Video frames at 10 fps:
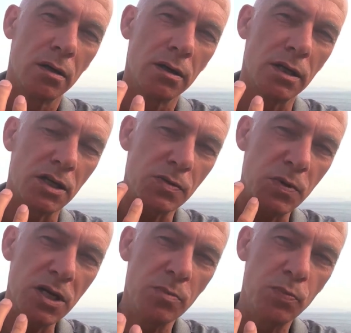that is
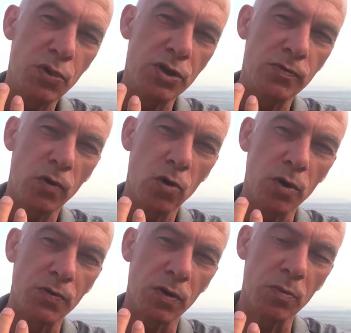being pushed
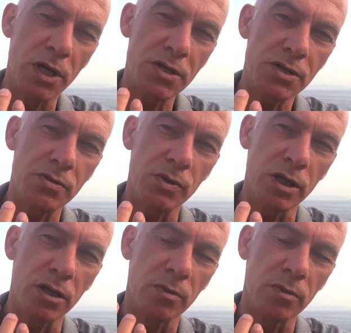forward from history,